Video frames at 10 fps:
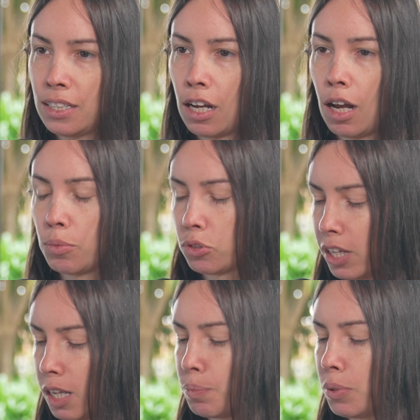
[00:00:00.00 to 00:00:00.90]
So
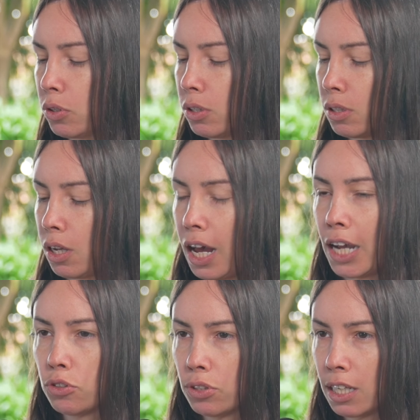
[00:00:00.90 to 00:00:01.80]
they can build a
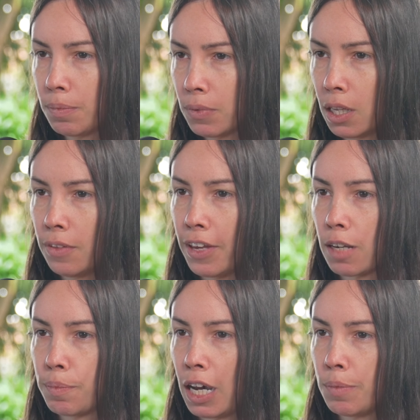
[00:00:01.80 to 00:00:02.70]
hydro dam, they
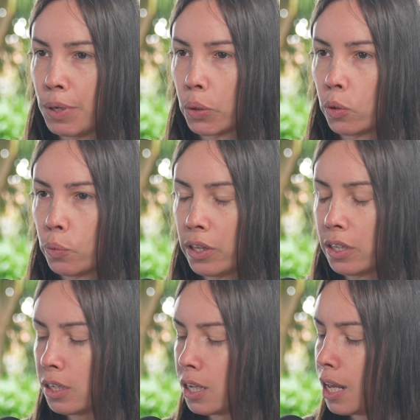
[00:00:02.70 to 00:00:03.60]
can mine Bitcoin with
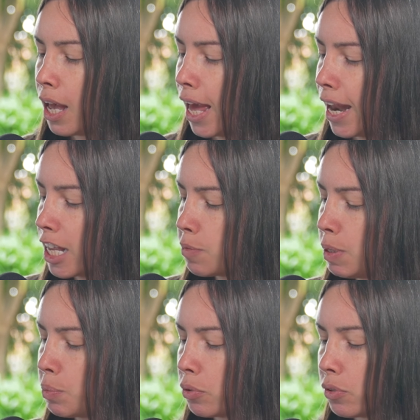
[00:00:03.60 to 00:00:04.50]
it. And as
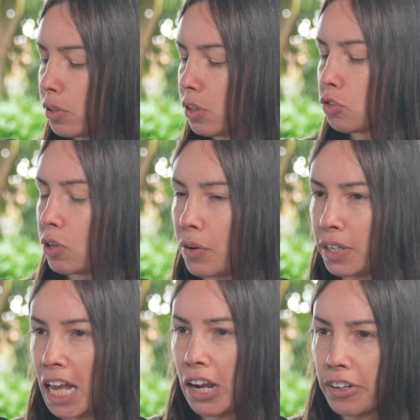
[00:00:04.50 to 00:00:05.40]
people in the
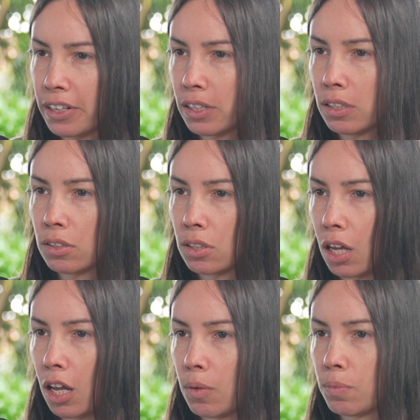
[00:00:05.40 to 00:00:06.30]
surrounding area
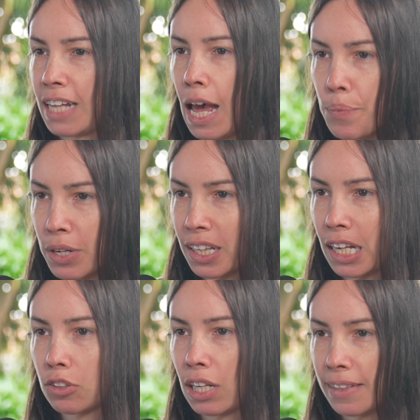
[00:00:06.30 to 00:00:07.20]
tap into
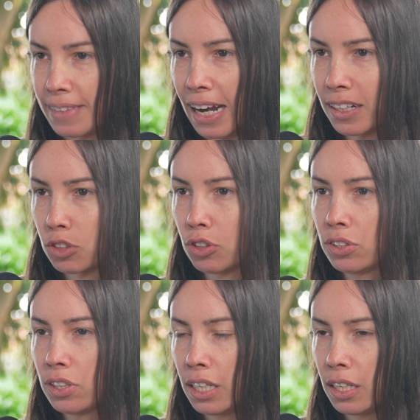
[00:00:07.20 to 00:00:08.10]
that
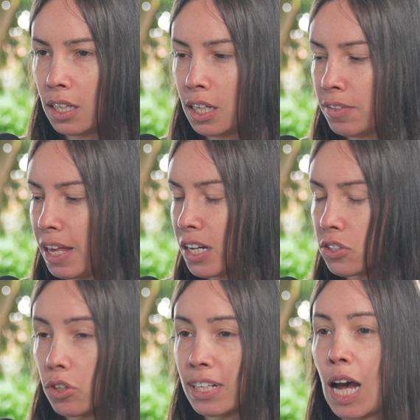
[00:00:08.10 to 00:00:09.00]
electricity, they can
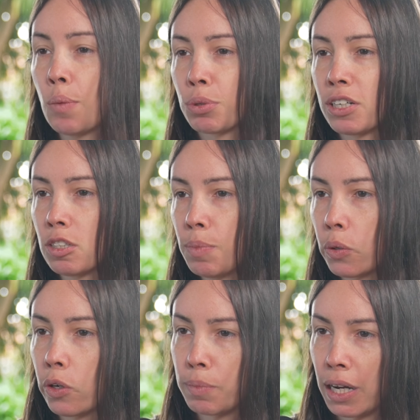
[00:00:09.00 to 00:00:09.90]
start to outprice the
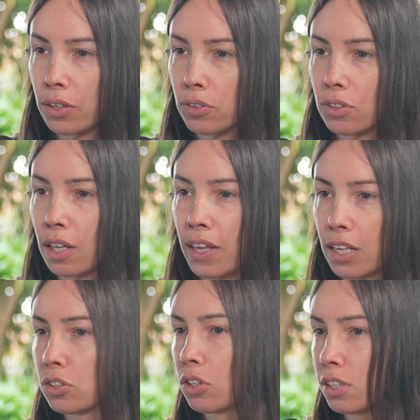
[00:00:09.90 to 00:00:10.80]
Bitcoin miners, and they
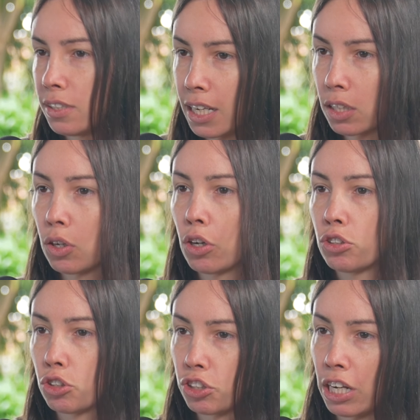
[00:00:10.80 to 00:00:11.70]
can start to take a
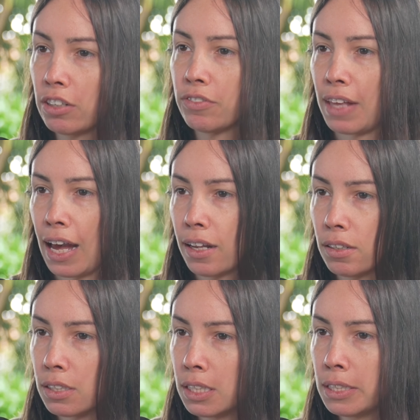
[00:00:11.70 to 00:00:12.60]
larger share of that.
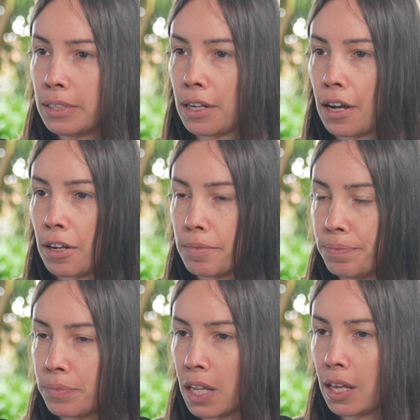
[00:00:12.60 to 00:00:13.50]

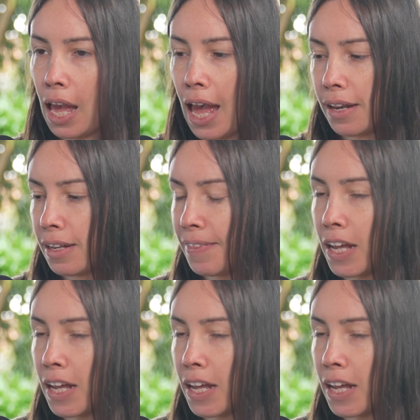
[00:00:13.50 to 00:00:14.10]
and